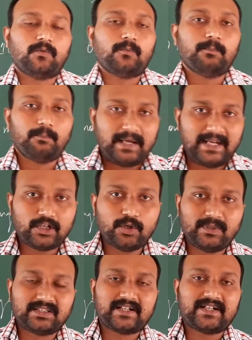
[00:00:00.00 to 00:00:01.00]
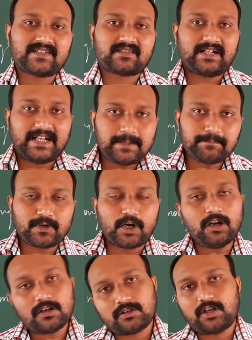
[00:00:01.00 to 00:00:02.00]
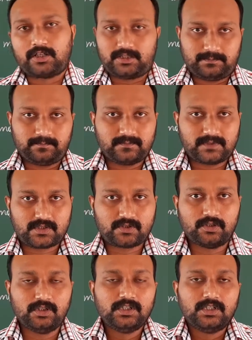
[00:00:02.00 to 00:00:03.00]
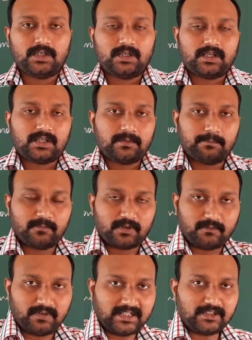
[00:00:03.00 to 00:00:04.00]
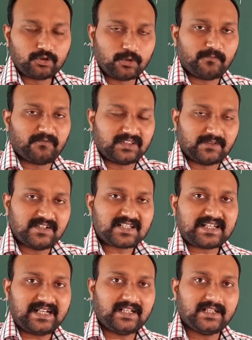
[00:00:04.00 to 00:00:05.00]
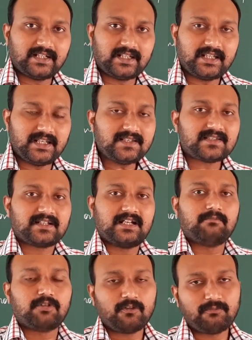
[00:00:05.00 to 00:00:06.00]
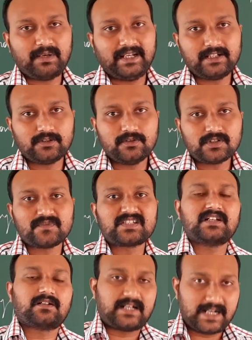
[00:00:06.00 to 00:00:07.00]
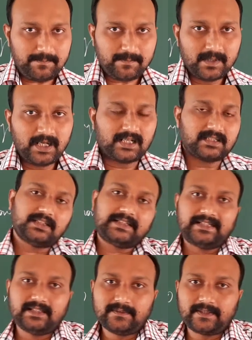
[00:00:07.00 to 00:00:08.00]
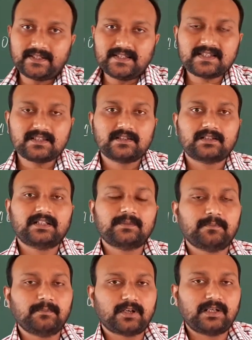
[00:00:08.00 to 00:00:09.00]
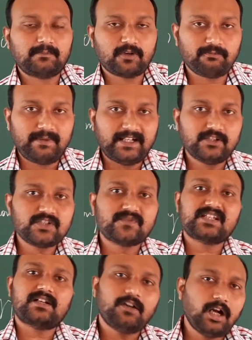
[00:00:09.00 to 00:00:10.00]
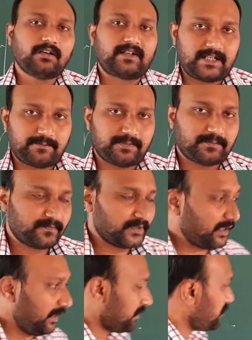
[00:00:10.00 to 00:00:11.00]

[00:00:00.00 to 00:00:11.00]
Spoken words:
Mango, whether it is ripe or not. So, one group for the first category is number of mangoes which are ripe. Another category is number of mangoes which are not ripe. Okay.